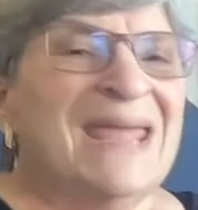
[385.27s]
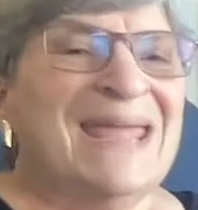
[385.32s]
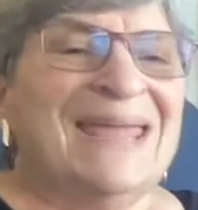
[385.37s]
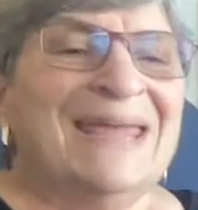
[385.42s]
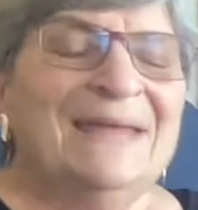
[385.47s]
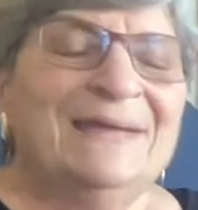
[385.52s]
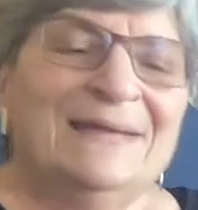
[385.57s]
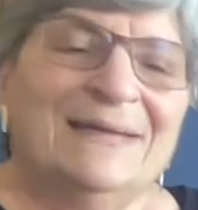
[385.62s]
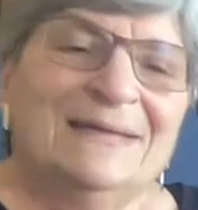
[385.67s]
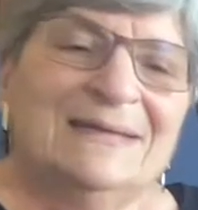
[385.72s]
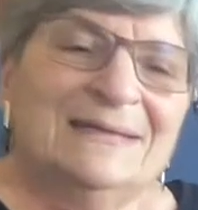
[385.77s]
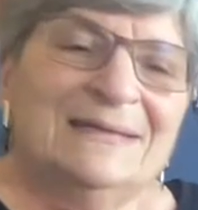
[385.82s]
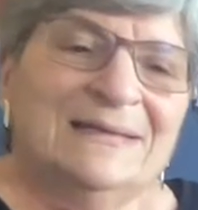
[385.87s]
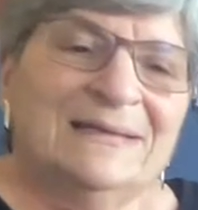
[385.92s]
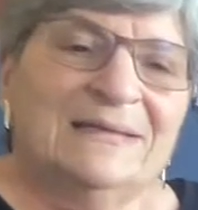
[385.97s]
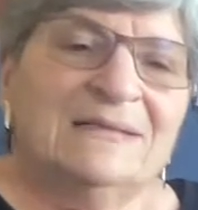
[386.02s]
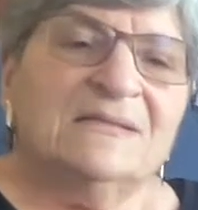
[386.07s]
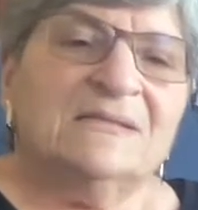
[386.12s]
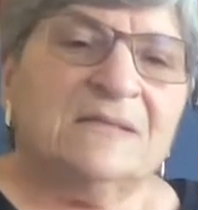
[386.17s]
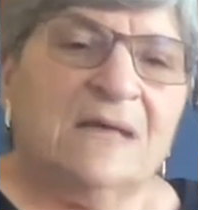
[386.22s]
he needed
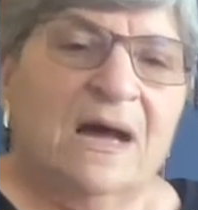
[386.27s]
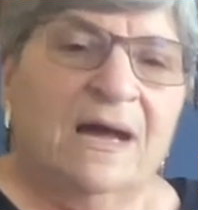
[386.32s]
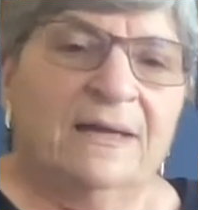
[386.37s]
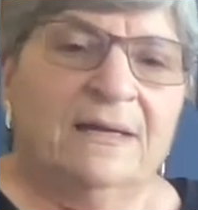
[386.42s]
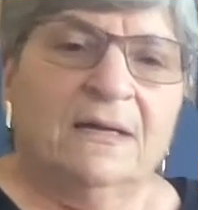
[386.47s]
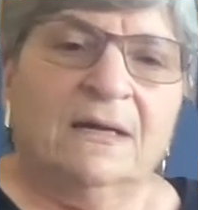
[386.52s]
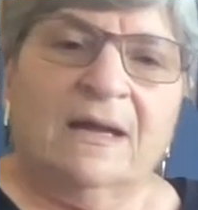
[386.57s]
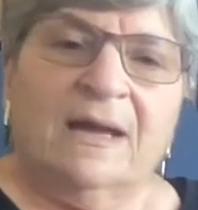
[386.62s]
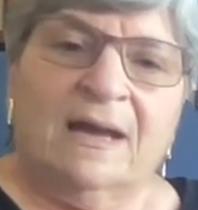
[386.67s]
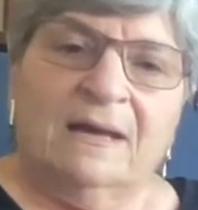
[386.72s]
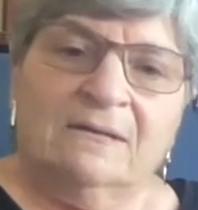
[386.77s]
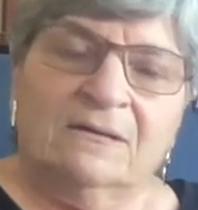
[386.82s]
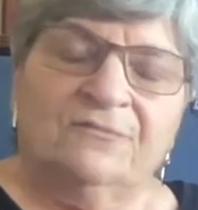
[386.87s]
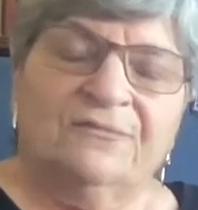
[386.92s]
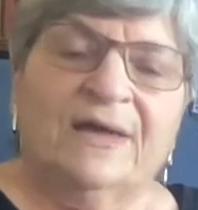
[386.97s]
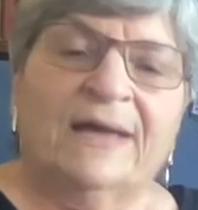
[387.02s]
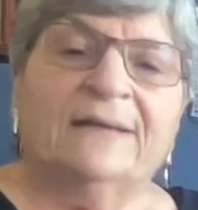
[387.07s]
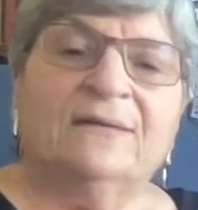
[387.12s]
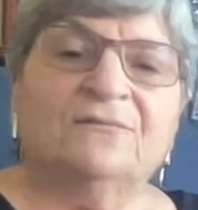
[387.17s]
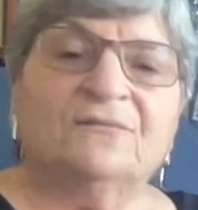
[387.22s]
an entire
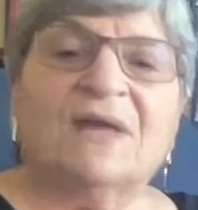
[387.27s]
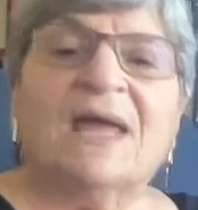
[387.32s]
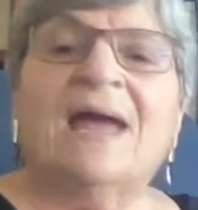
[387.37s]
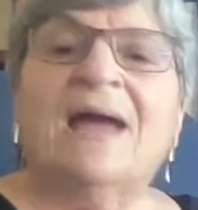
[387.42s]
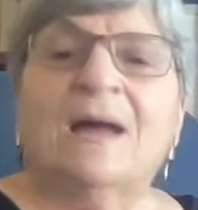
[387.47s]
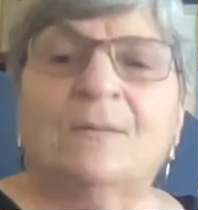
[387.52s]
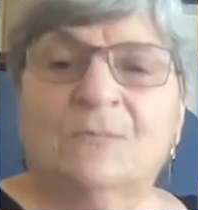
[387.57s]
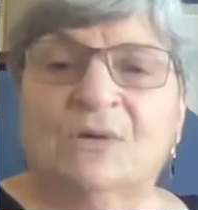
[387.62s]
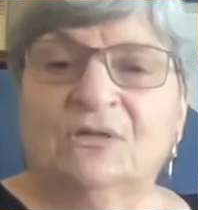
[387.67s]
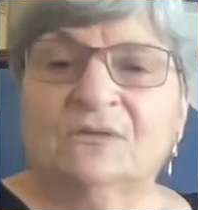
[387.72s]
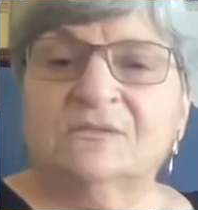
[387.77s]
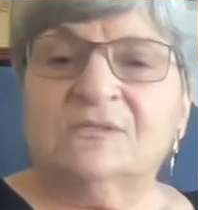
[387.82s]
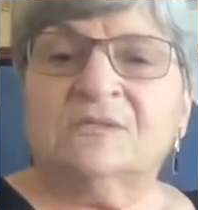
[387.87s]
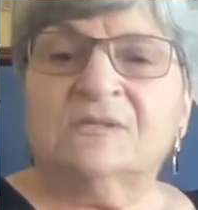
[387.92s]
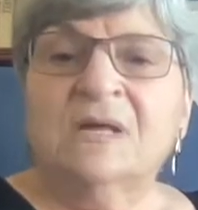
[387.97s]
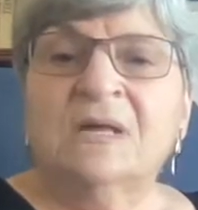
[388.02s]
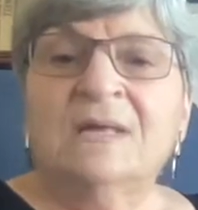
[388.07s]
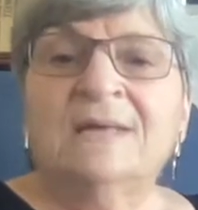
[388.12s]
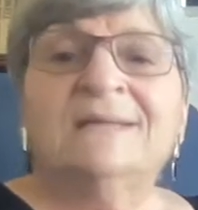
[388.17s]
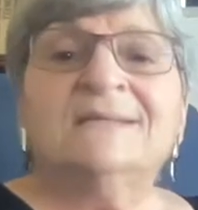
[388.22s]
caravan of camels
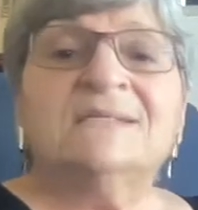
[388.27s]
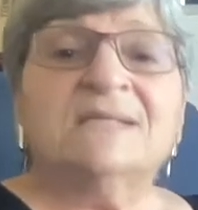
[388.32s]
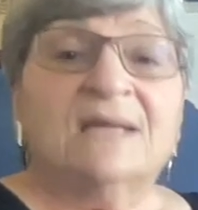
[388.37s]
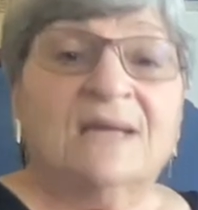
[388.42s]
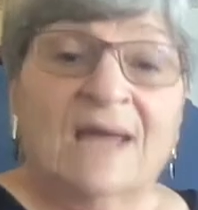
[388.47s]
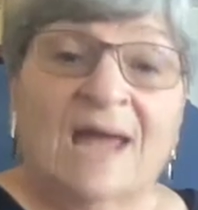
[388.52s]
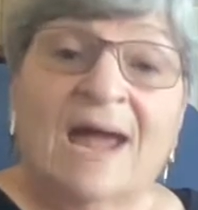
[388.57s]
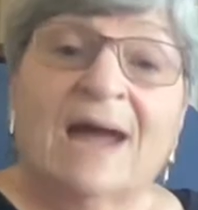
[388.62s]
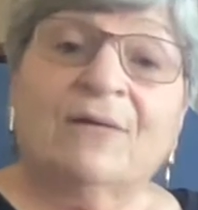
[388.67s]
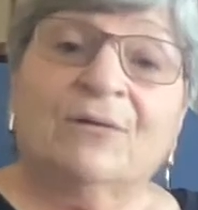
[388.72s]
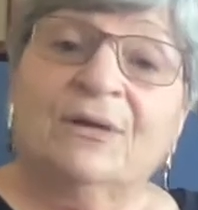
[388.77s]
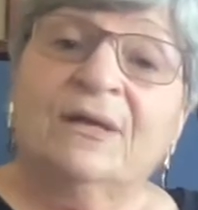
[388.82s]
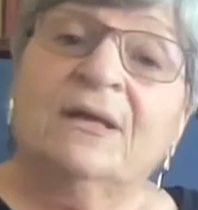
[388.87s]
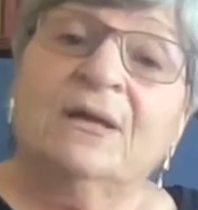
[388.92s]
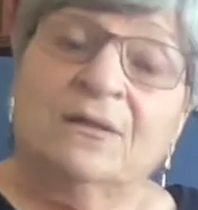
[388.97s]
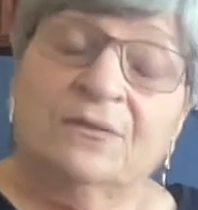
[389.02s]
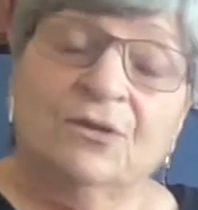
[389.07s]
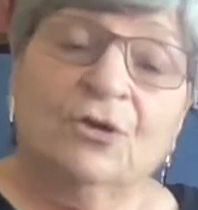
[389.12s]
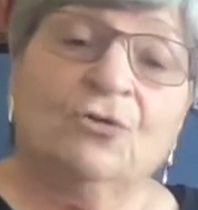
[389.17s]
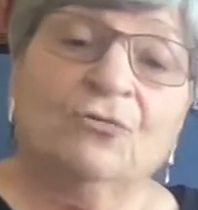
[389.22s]
to carry
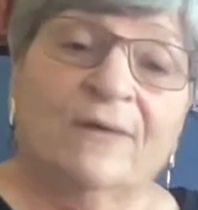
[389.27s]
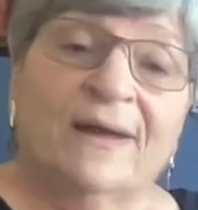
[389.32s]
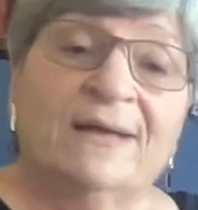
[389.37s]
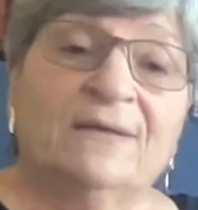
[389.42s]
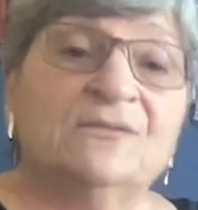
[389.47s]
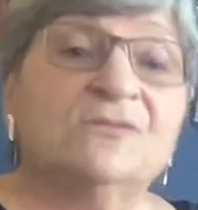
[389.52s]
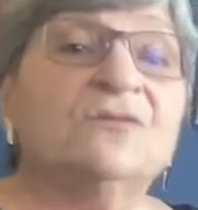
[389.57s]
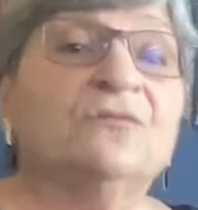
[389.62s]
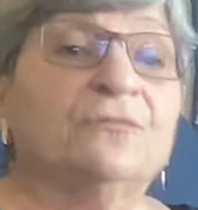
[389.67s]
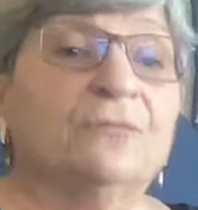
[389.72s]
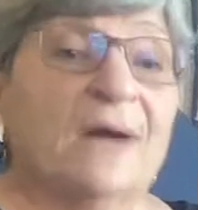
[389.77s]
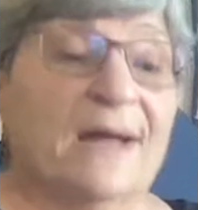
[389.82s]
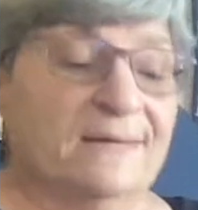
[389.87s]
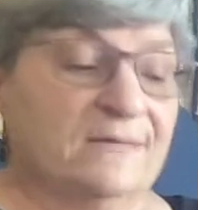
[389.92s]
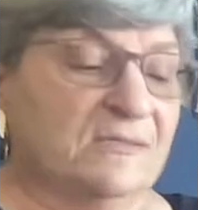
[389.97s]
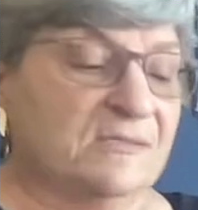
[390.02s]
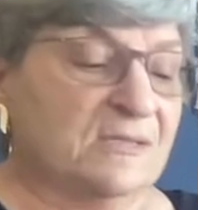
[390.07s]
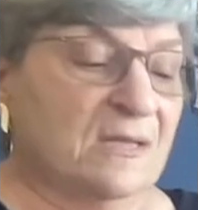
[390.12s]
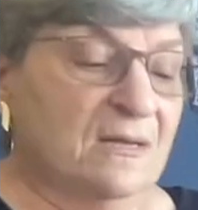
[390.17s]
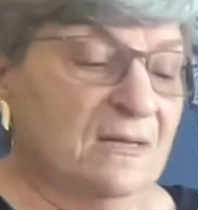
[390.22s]
the grains of
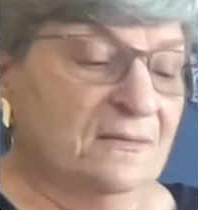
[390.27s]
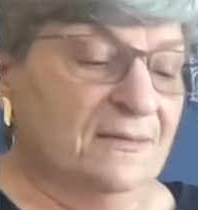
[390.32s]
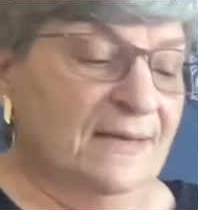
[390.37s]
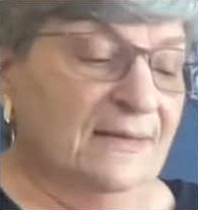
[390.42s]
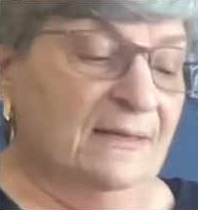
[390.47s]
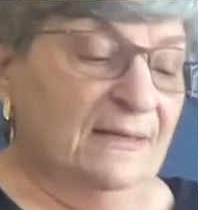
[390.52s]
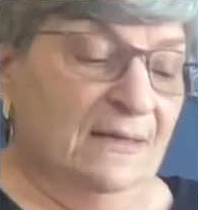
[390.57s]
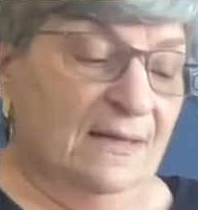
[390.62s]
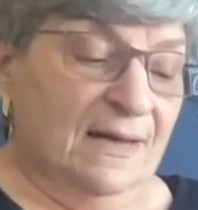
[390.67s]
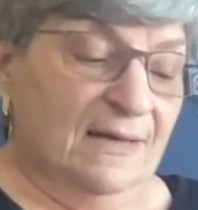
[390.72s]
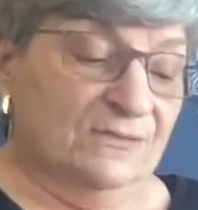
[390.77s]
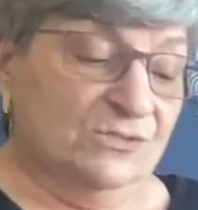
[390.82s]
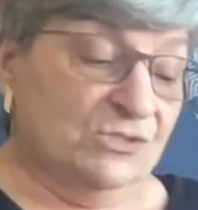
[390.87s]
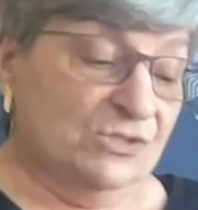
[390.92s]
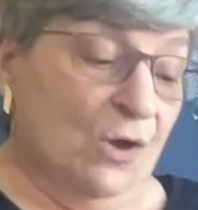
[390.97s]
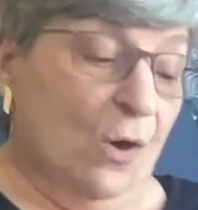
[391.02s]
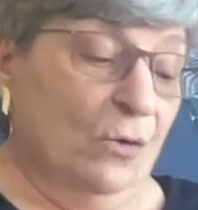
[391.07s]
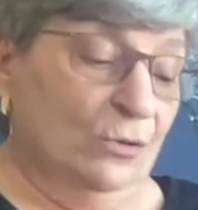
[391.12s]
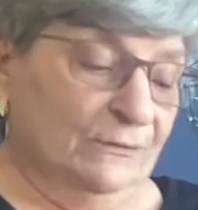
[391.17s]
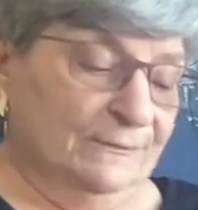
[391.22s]
rice that he had
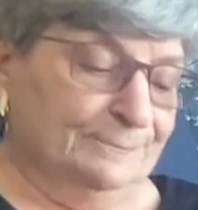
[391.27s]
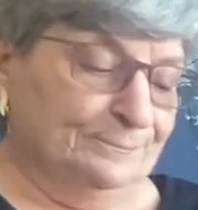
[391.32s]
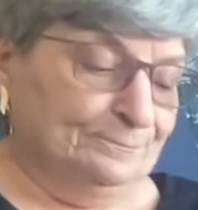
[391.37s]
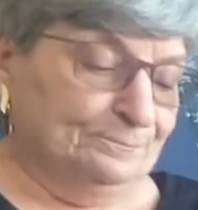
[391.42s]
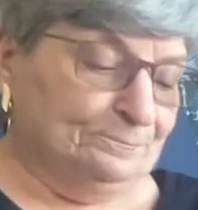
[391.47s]
stolen.